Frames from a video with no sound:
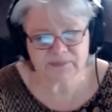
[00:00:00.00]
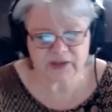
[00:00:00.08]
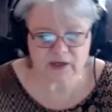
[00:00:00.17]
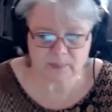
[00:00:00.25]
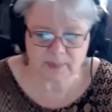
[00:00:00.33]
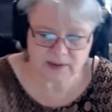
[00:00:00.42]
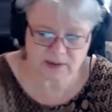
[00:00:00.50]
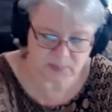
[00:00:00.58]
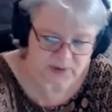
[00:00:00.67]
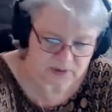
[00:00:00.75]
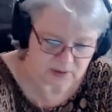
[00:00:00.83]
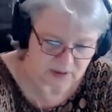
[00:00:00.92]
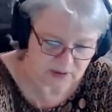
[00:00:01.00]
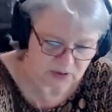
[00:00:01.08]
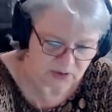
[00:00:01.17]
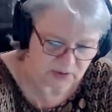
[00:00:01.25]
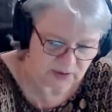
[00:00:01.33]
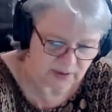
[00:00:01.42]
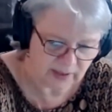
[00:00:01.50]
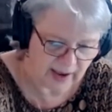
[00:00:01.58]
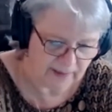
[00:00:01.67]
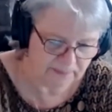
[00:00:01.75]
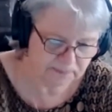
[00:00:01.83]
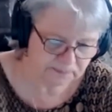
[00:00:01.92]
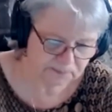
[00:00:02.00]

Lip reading: Think about the person that's using that